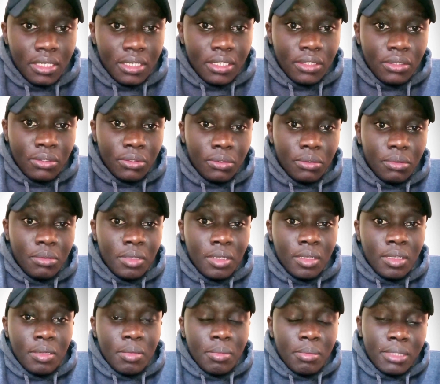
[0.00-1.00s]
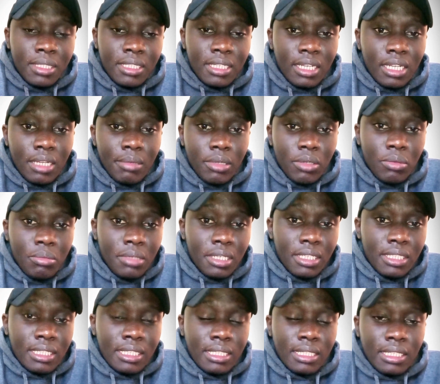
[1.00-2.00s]
So Mr. Kamau
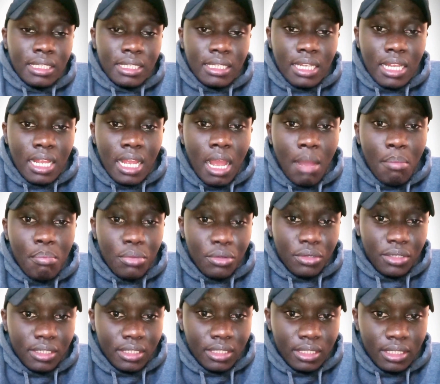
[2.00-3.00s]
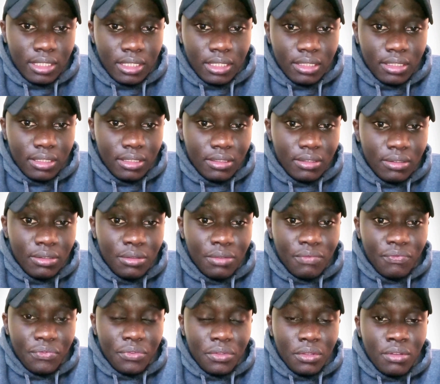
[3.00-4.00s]
makes a point
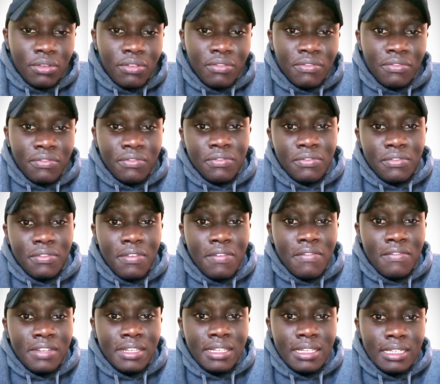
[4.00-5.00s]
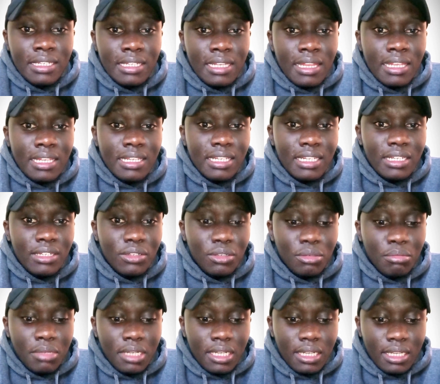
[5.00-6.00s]
of visiting the
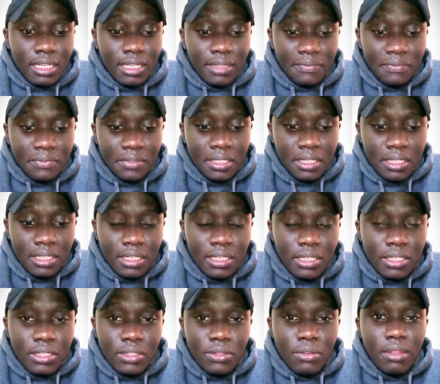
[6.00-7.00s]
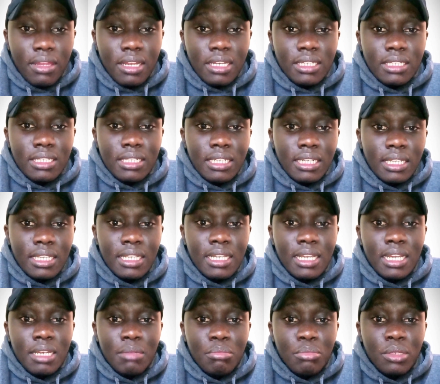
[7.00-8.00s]
central bank so that he
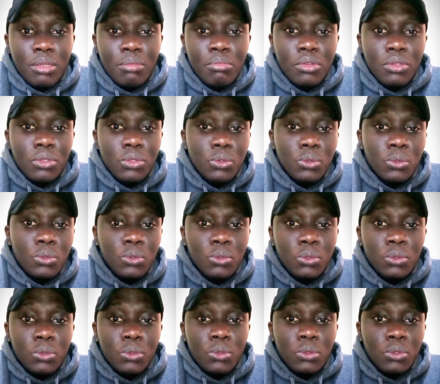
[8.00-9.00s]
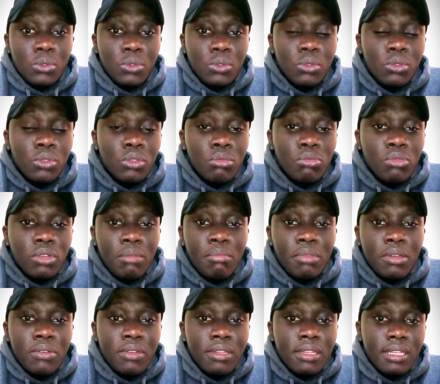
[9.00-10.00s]
can be able to know more
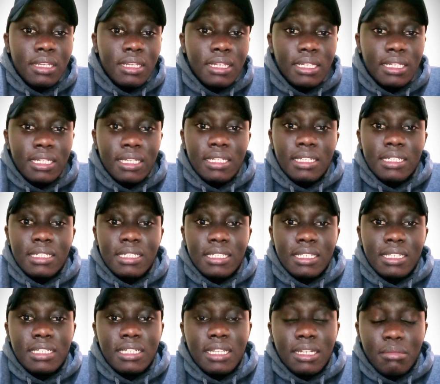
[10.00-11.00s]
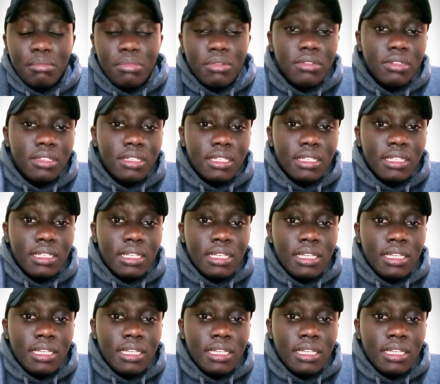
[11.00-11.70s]
about the treasury bonds